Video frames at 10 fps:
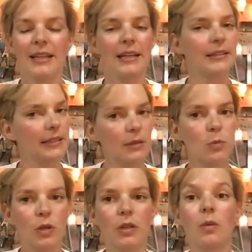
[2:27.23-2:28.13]
It
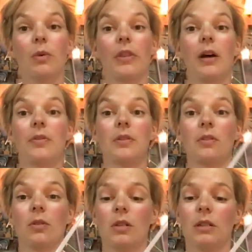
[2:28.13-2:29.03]
didn't work without the
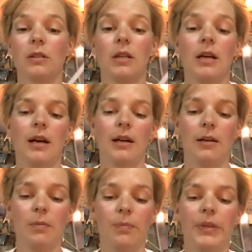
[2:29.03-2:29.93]
snorkel.
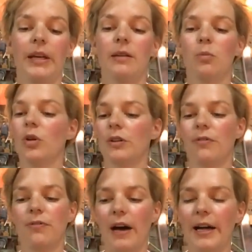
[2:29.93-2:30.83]
Um, it worked
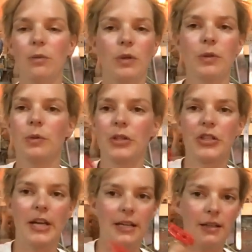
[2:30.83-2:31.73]
fine when you were
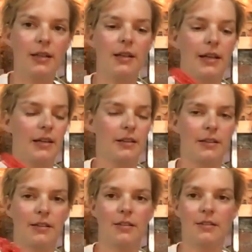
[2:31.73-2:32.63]
shaking it, like
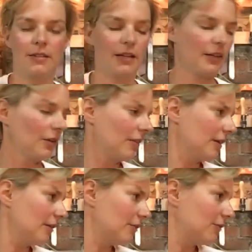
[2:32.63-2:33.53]
a, like on
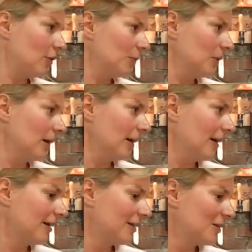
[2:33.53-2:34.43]
the
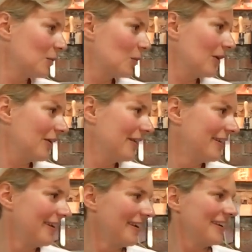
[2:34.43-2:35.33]
Formula One,
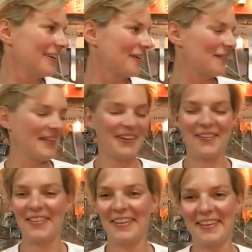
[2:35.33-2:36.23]
you know, when they're
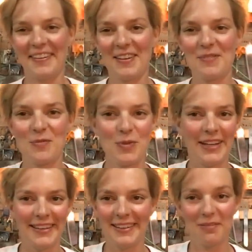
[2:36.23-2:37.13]
on the
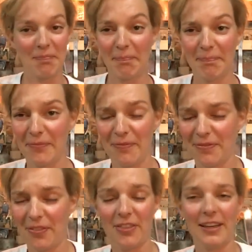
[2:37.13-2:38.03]
winning
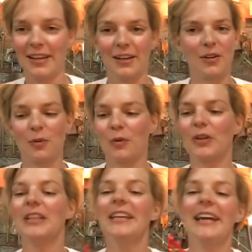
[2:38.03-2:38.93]
thing, I don't know what
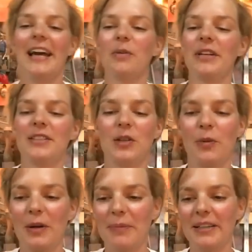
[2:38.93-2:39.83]
word. Anyways, you know
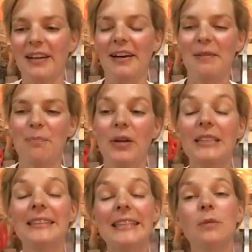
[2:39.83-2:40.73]
what I mean. Um, but
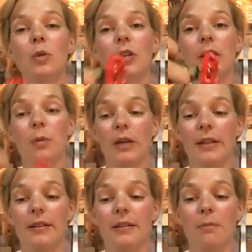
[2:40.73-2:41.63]
it didn't work
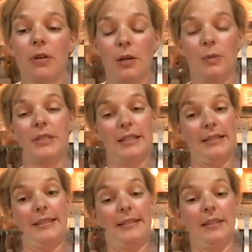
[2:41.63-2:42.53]
when the bottle was
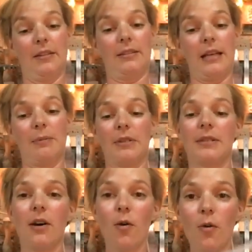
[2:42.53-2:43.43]
sitting still on the table.
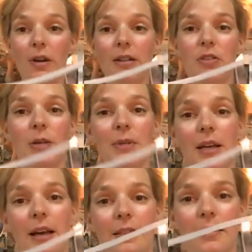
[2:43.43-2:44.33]
So Jimmy
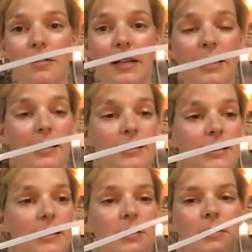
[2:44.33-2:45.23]
had the great
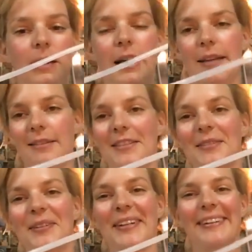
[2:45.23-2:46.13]
idea to add the
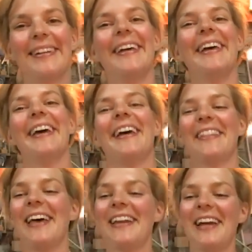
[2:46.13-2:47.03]
snorkel,
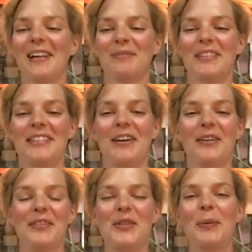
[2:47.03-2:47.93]
and that helped us
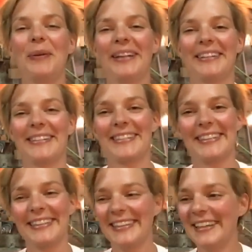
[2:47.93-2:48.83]
out
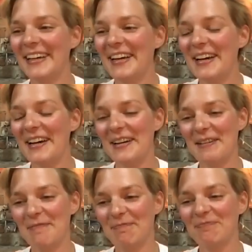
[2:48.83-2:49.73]
tremendously.
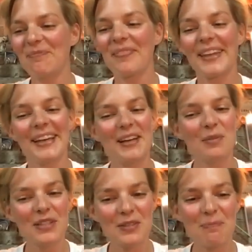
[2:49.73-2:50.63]
Um, it
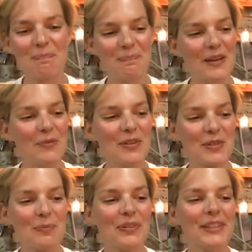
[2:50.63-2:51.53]
was a, it was
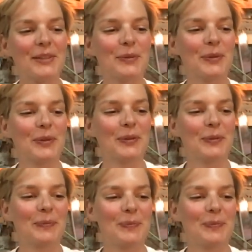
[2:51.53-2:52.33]
a pretty cool